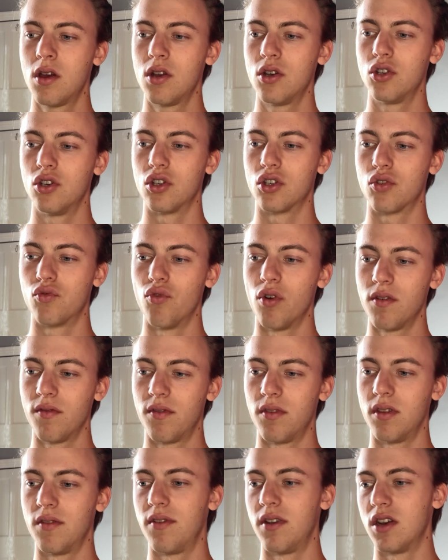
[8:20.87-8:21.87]
Just run for
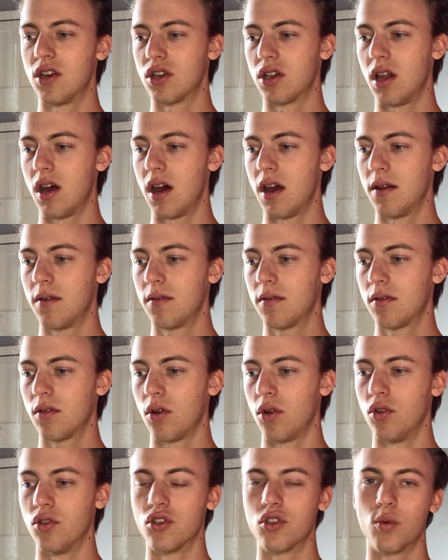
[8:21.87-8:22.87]
the finish line,
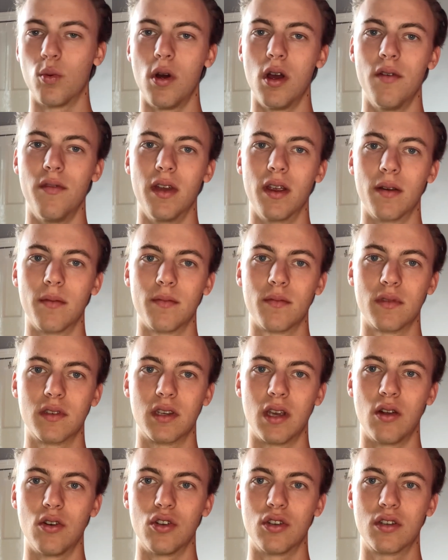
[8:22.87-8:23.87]
unswerving.
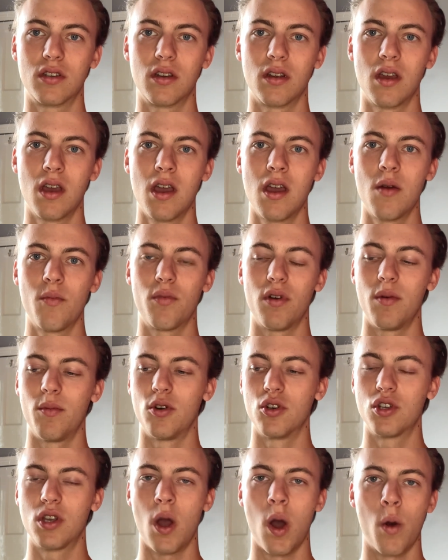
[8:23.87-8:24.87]
So just pretty
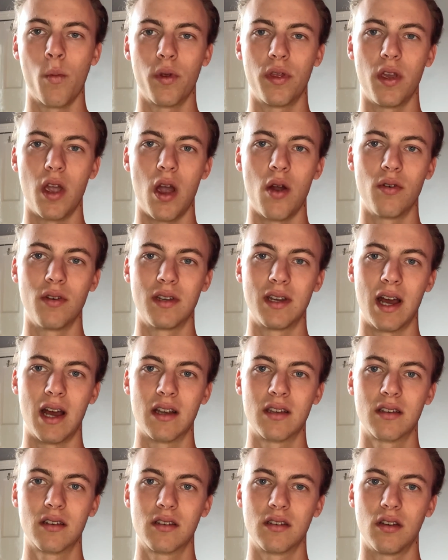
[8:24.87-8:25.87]
much go on with your own
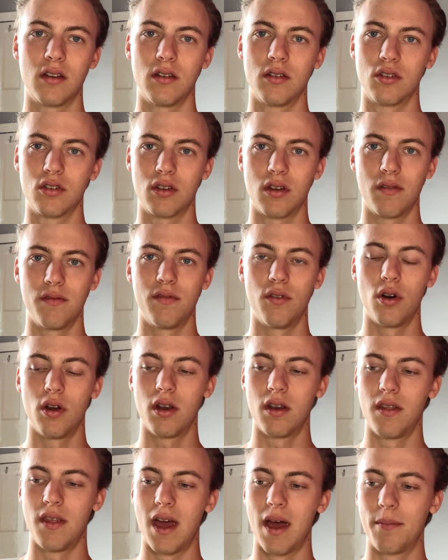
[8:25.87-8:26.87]
tasks and just
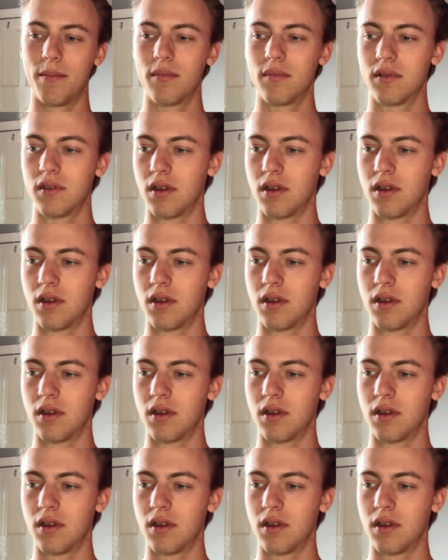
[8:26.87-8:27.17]
avoid them.